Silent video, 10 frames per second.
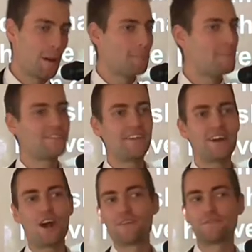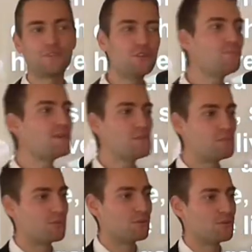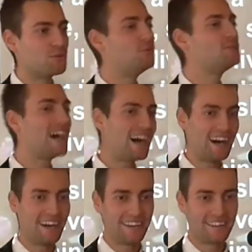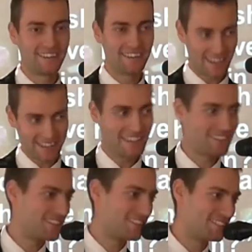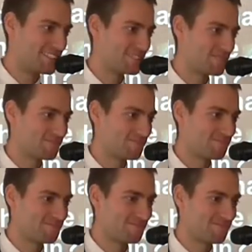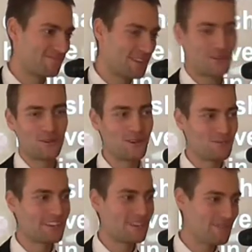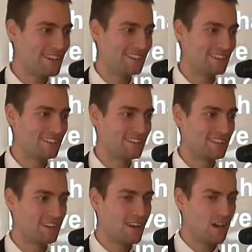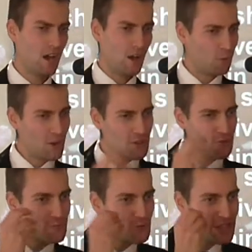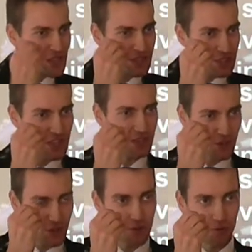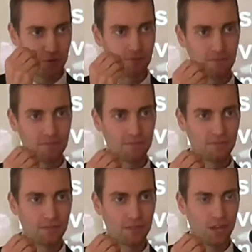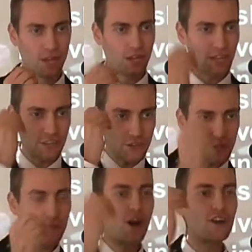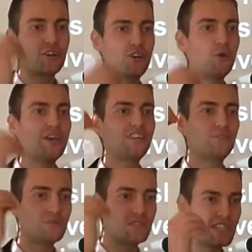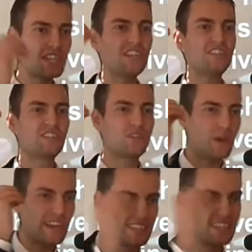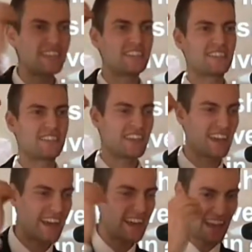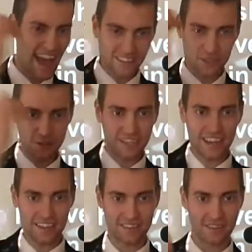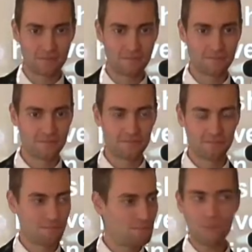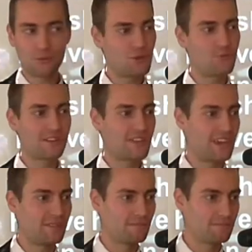But there are few people who die as atheists, if you know what I mean. When you really think through that you are going to cease to exist at your death, people don't want that.